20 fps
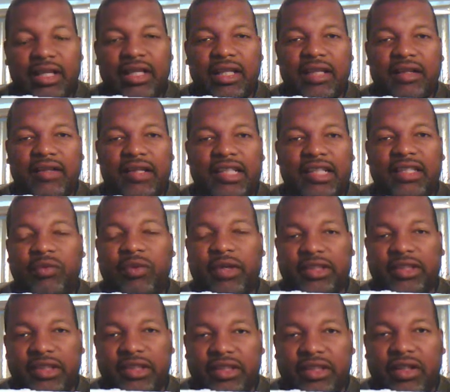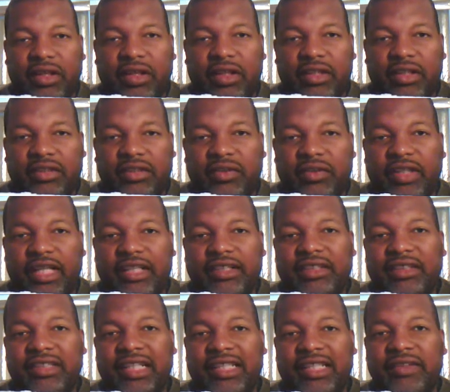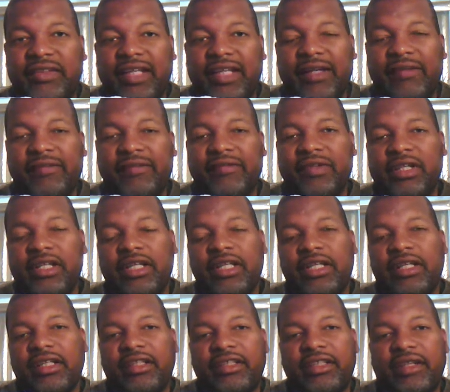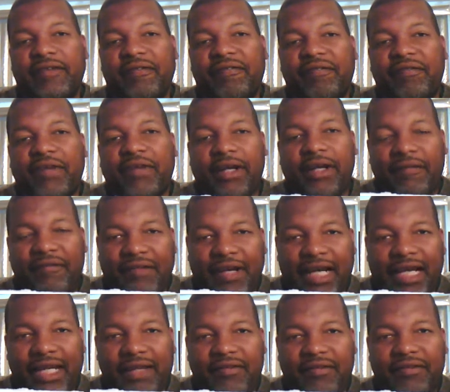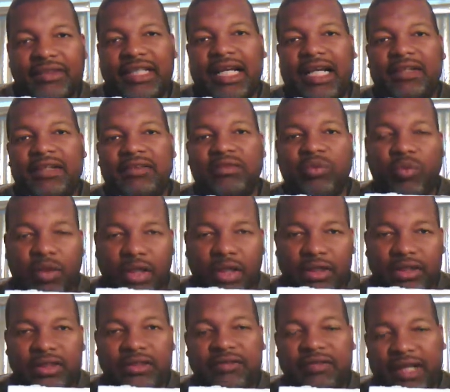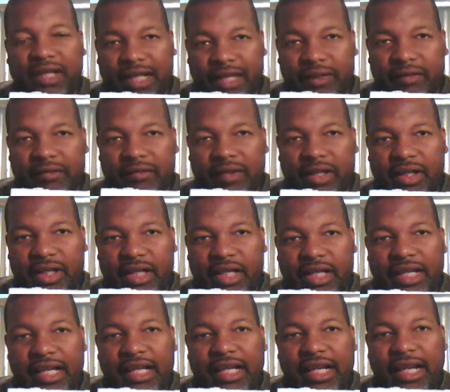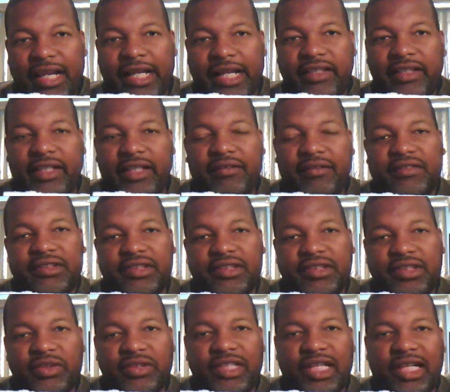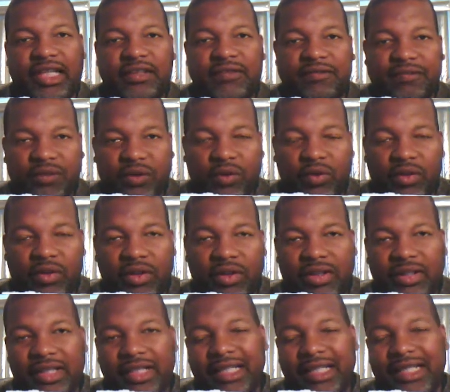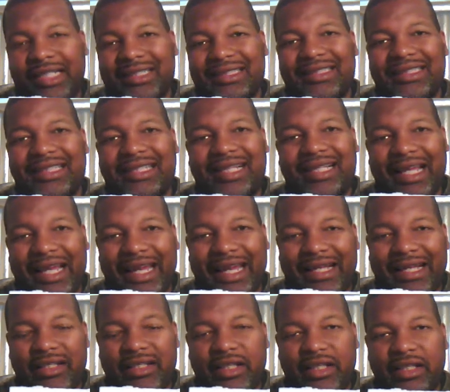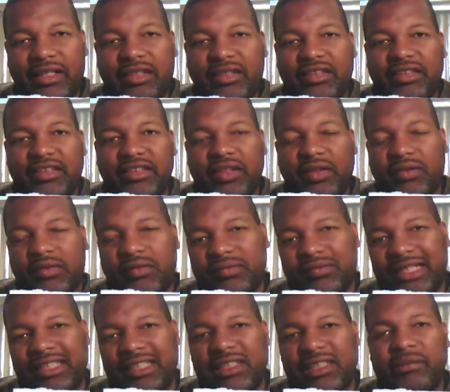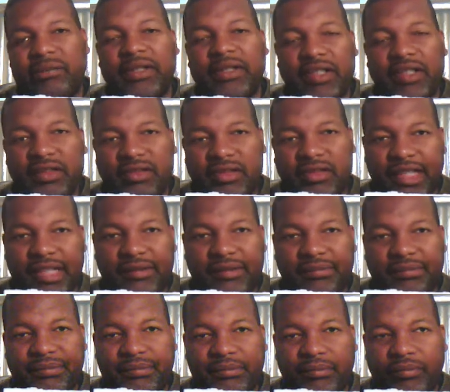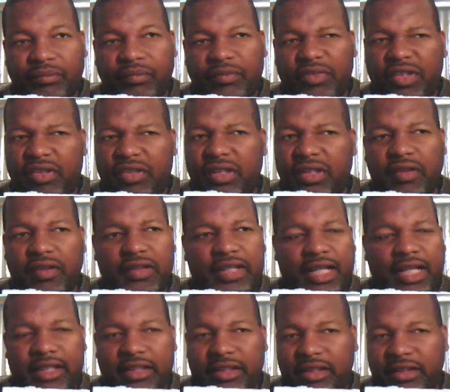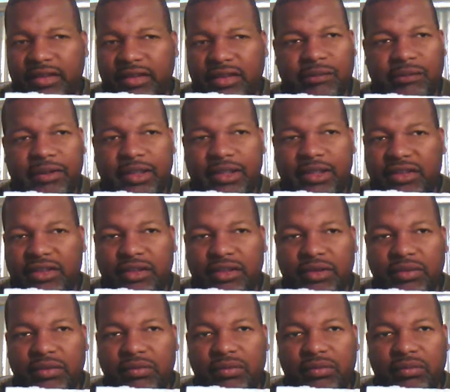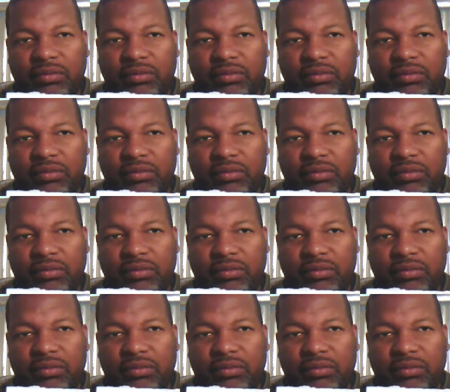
Then you want to do your arch, okay? So now you have you have 5 times 1 is 5, and you have 2 times 4 is 8. So that's going to be 13. You know that it's going to be a 2.